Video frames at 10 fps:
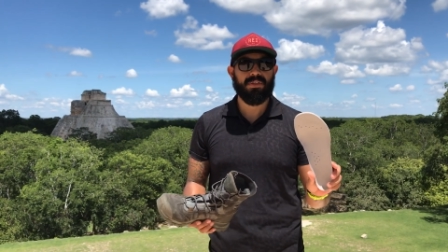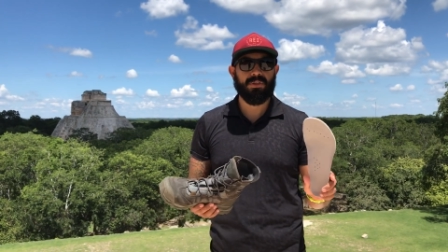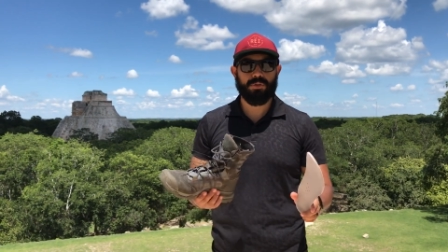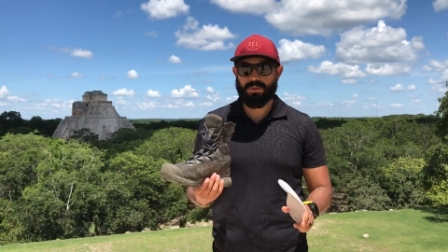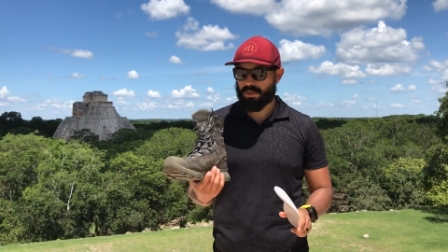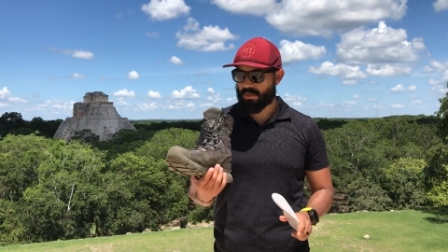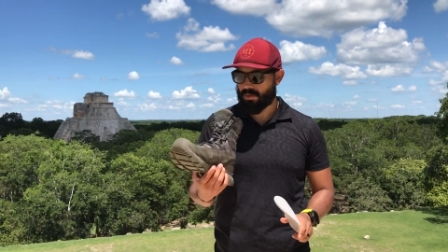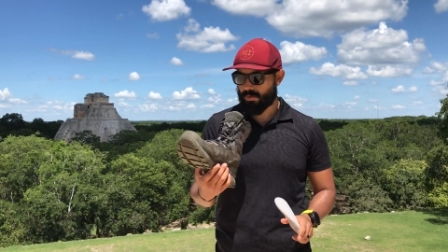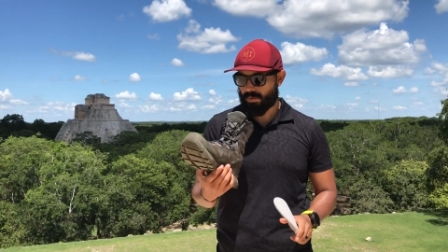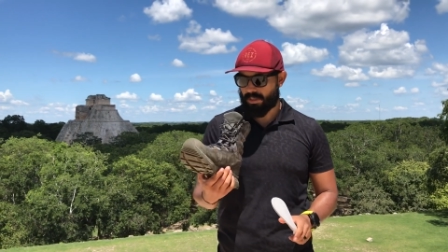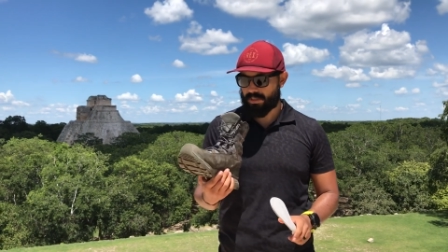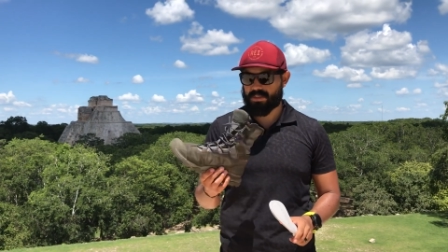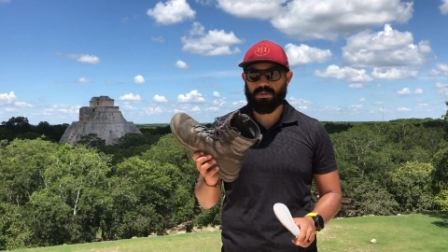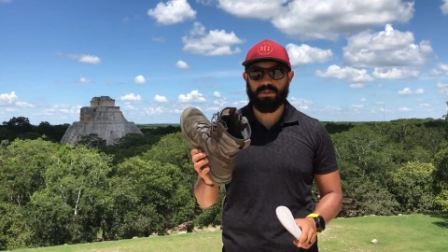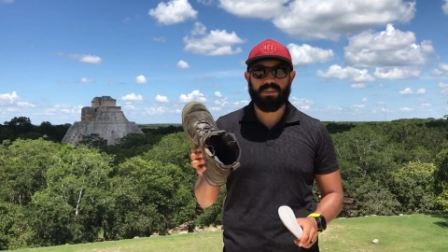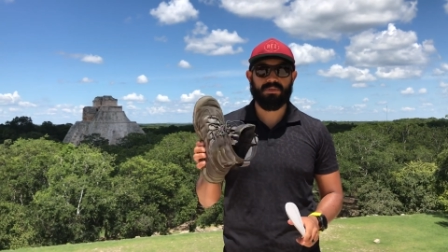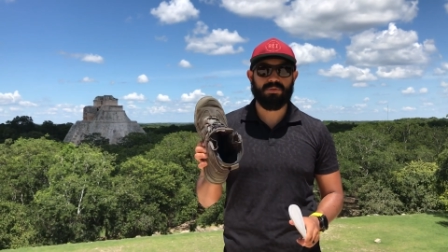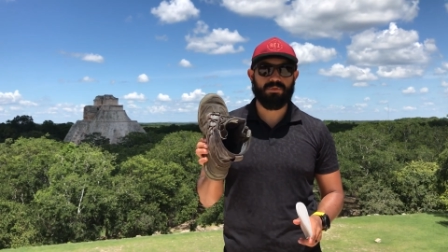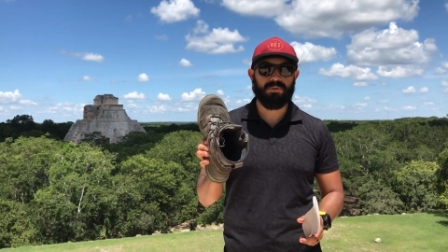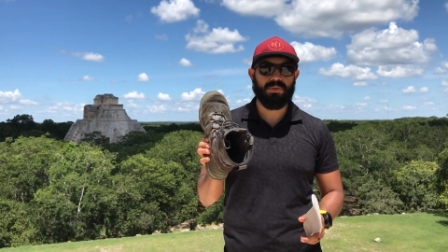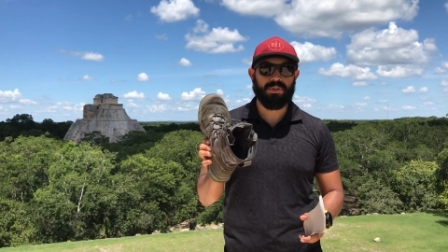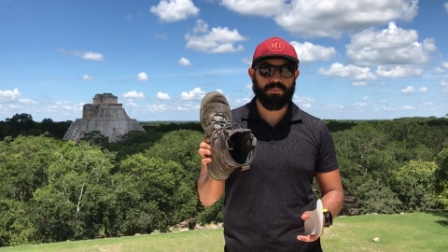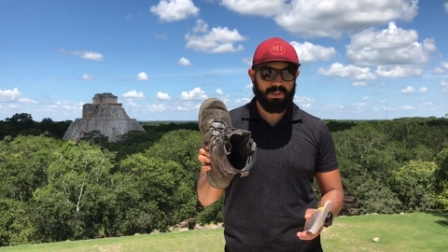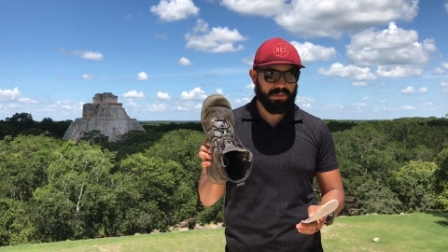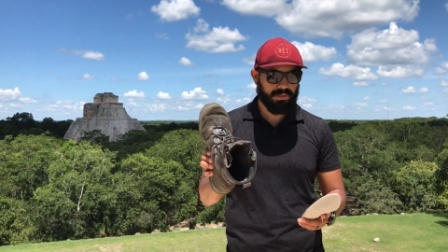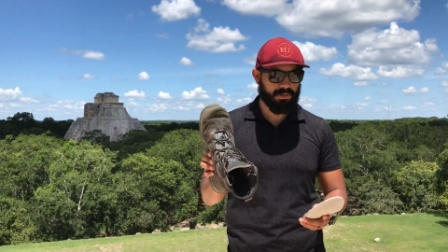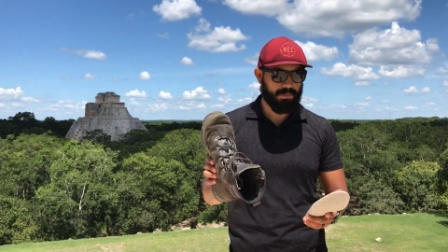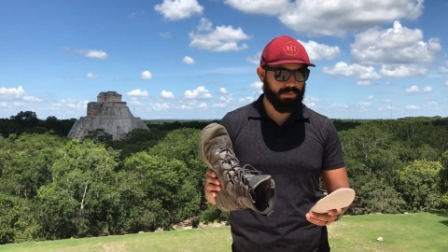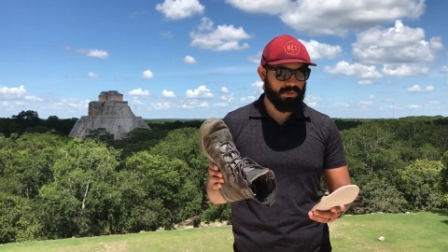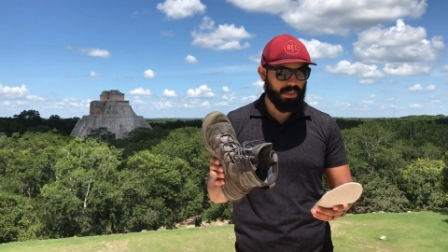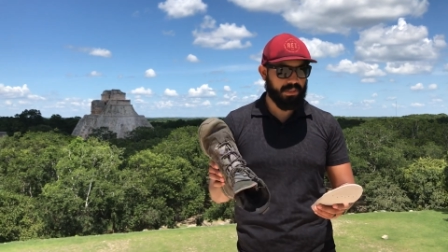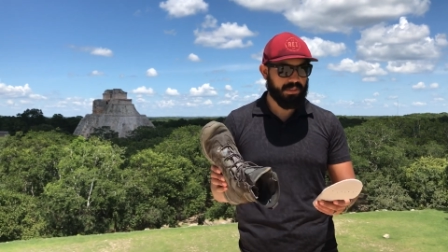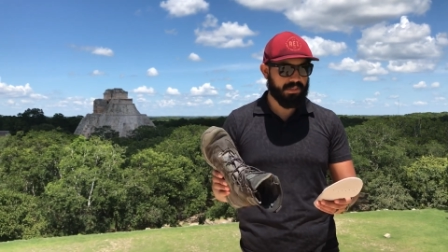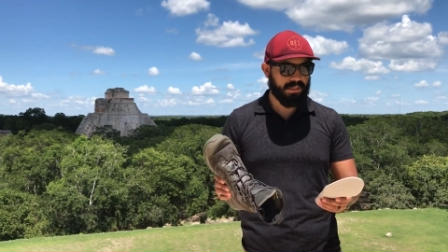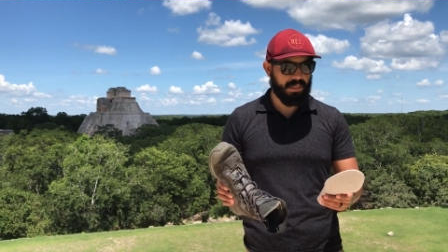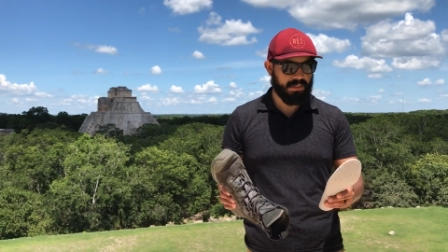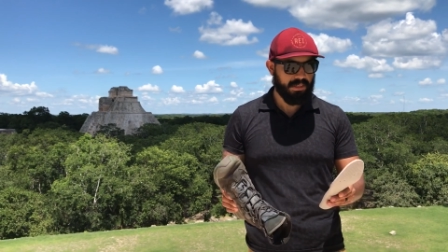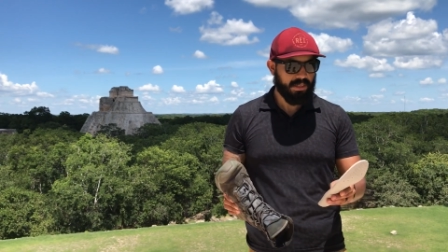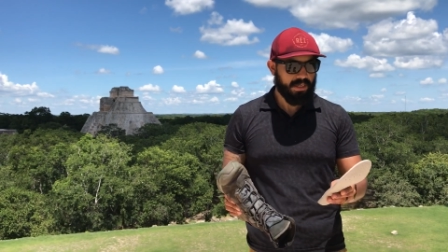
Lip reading: Usually ortholite insole is built into the boot, not in this case.